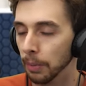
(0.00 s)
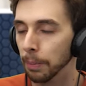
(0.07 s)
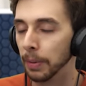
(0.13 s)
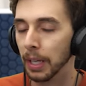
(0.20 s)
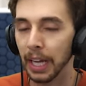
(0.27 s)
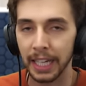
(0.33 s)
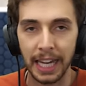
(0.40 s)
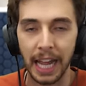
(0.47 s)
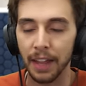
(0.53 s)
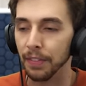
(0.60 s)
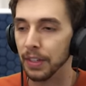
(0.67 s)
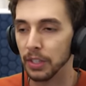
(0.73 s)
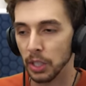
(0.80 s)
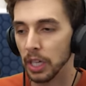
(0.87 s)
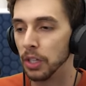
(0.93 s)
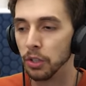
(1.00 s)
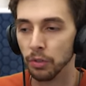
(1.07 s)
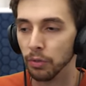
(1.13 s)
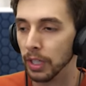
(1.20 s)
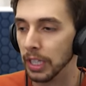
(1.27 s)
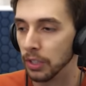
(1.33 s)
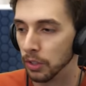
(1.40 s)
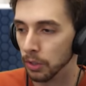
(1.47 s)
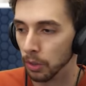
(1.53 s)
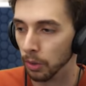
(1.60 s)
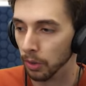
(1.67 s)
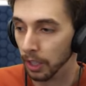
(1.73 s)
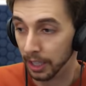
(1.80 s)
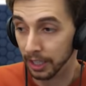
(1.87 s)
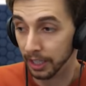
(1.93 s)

But again, this isn't released at all.